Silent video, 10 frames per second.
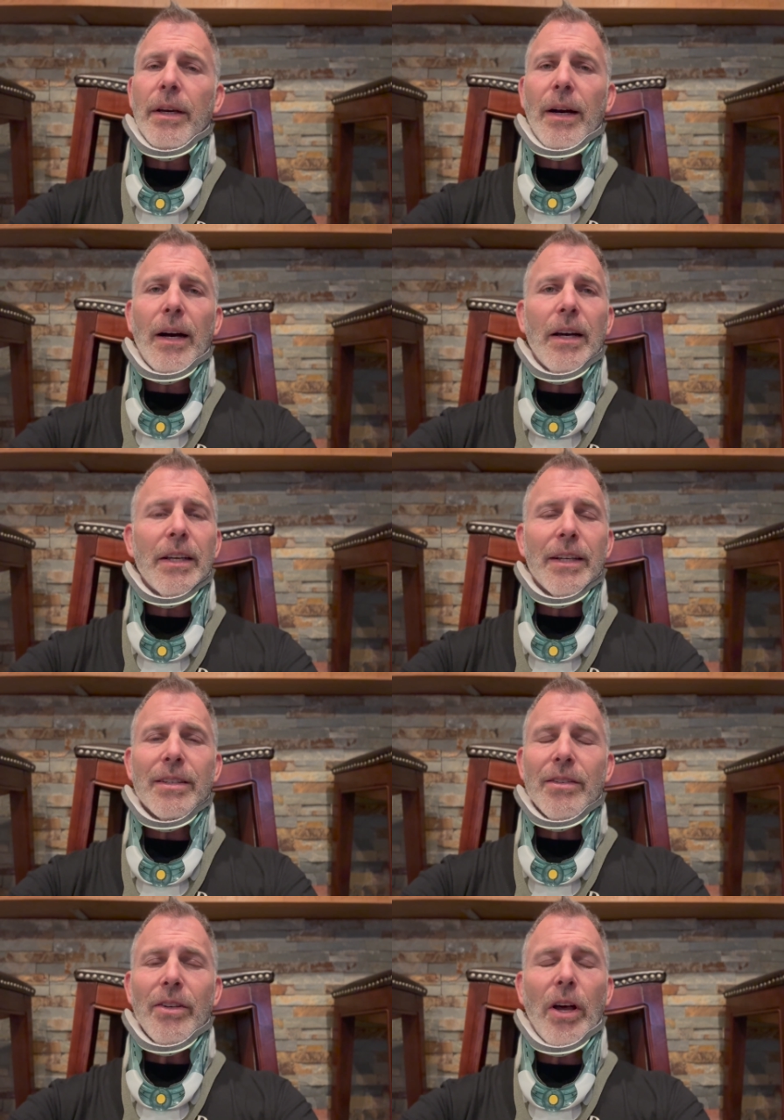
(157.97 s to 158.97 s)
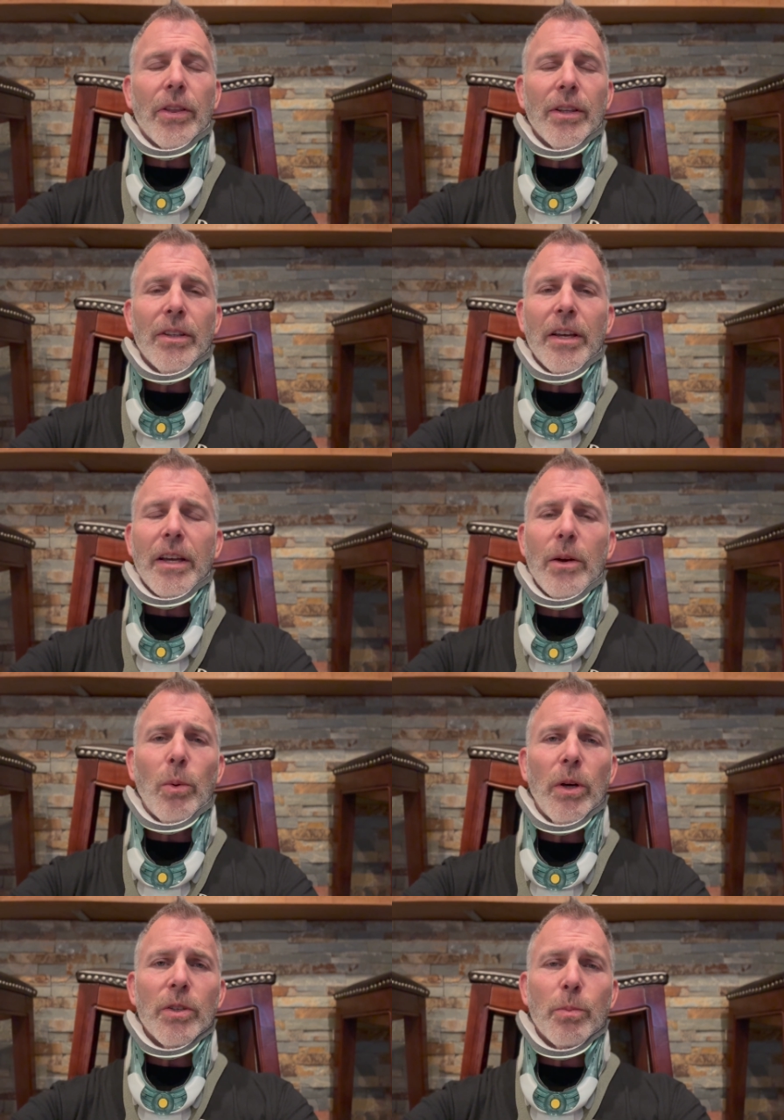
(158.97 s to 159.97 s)
It's nothing like I
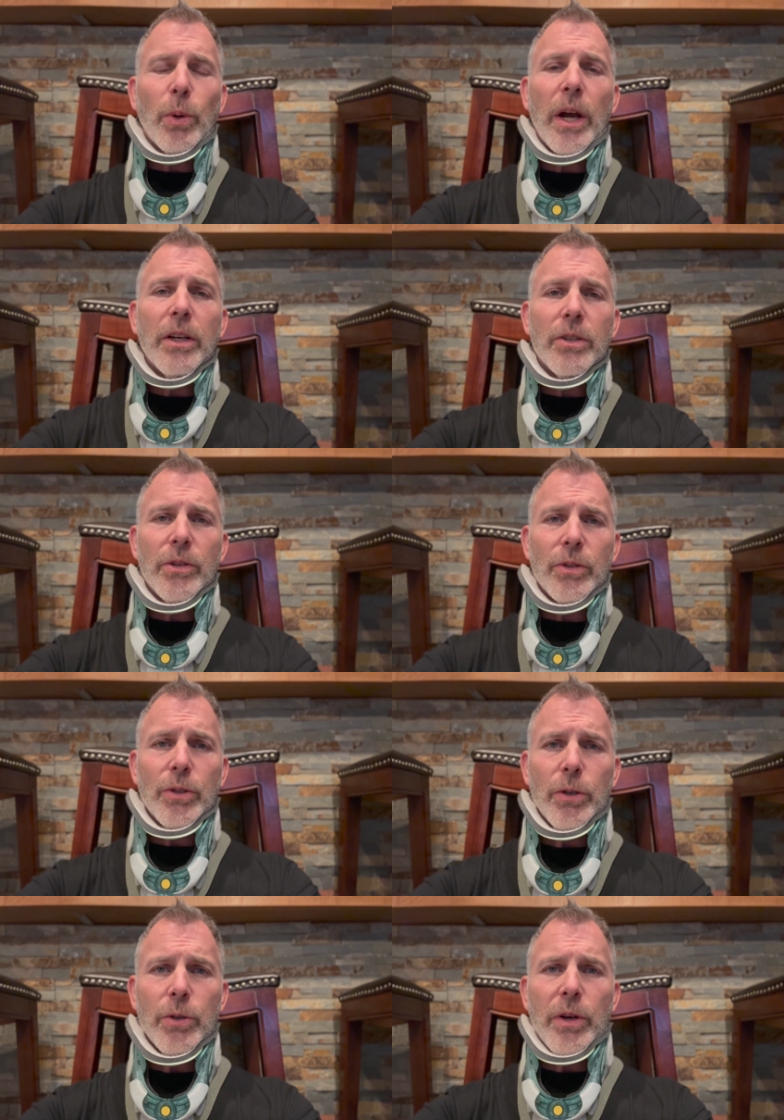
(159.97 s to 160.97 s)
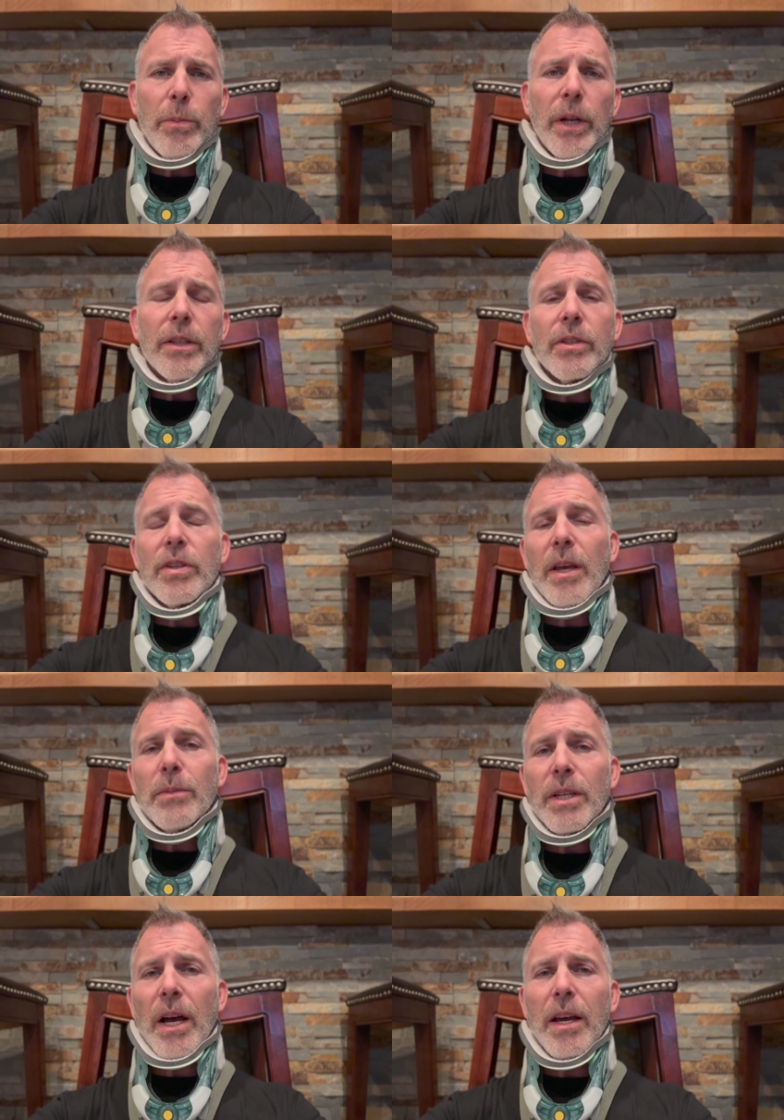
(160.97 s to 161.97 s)
was prior to the surgery, but at the same
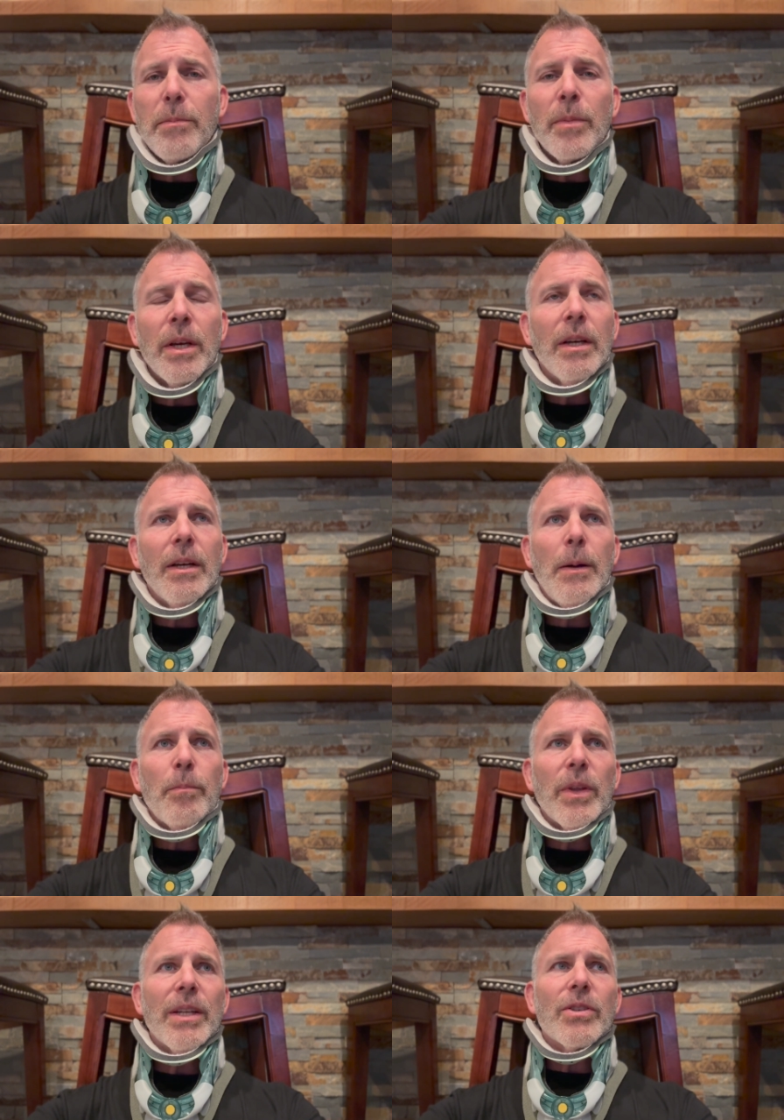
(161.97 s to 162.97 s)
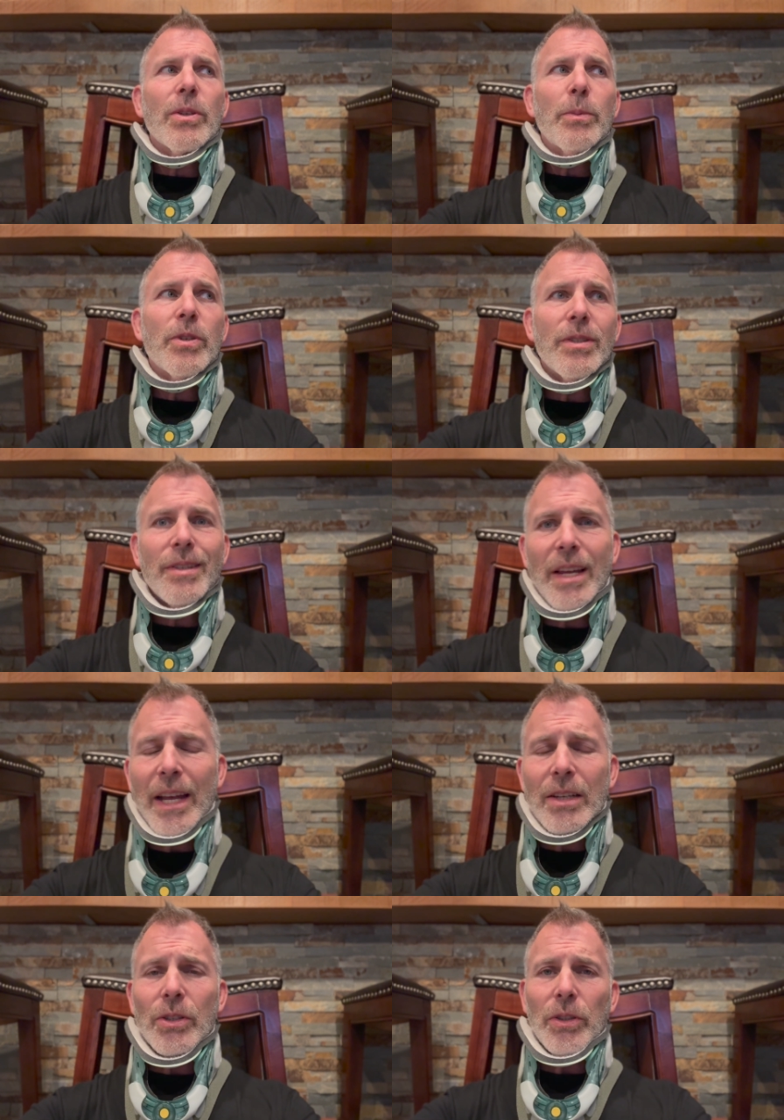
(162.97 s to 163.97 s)
time, it's
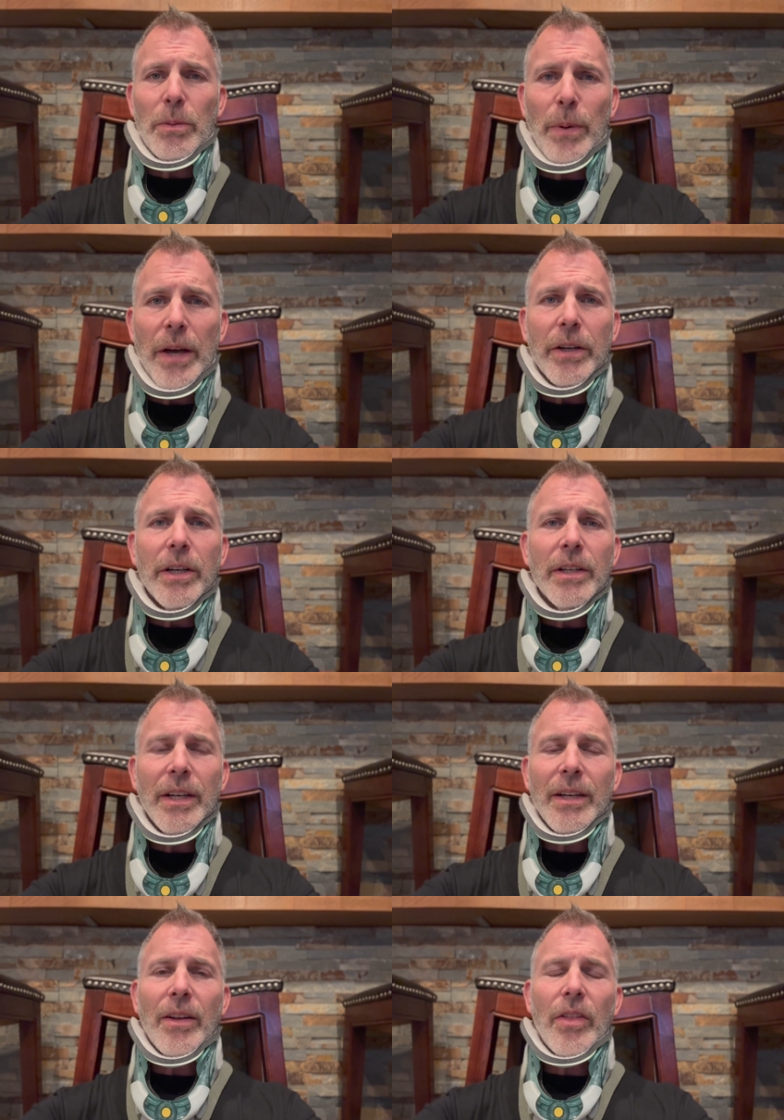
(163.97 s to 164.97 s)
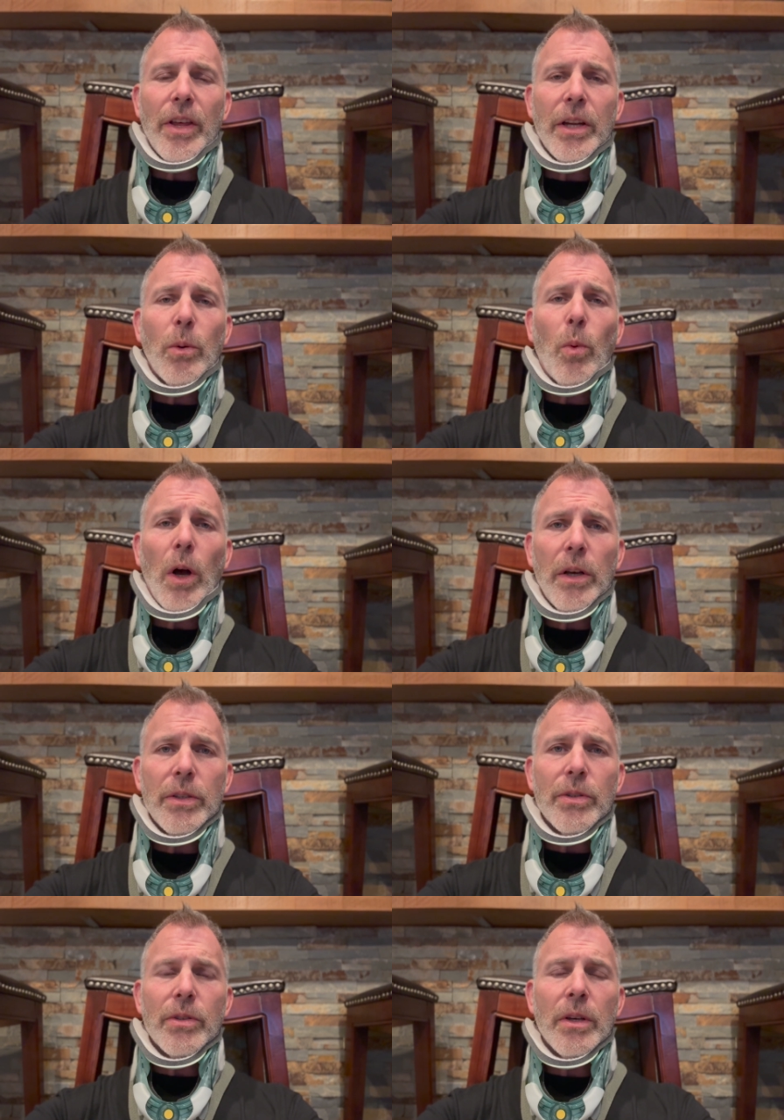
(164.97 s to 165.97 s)
substantially better than it
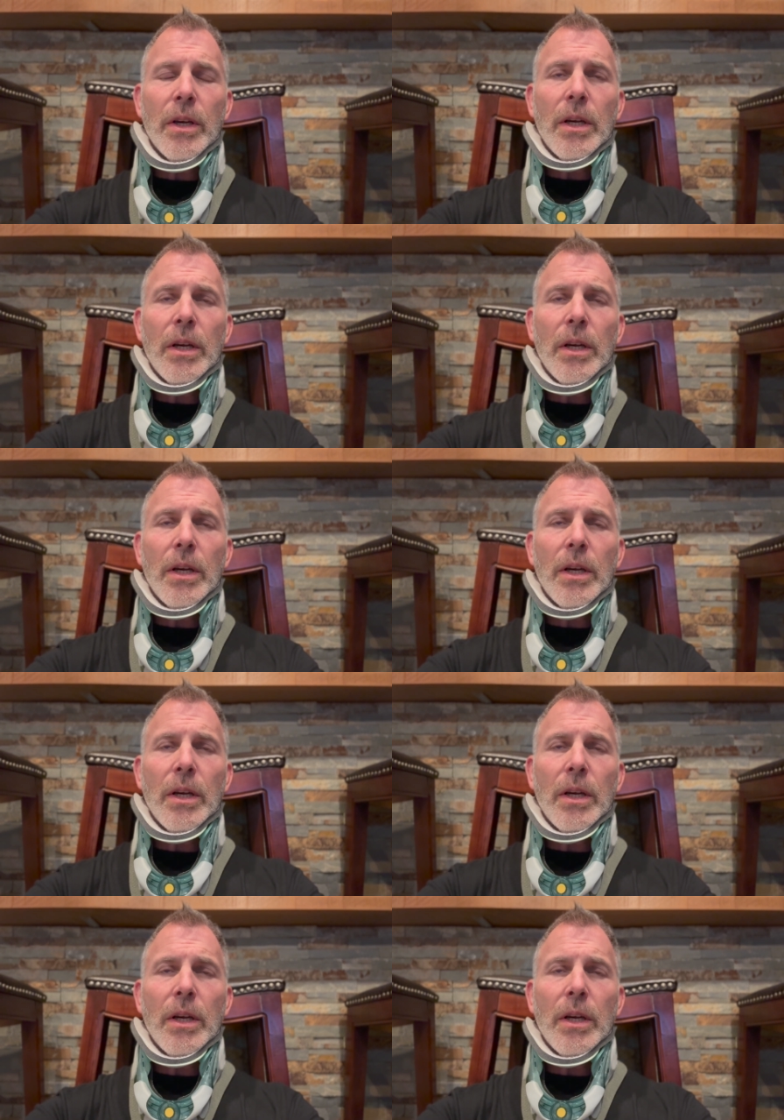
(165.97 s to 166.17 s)
was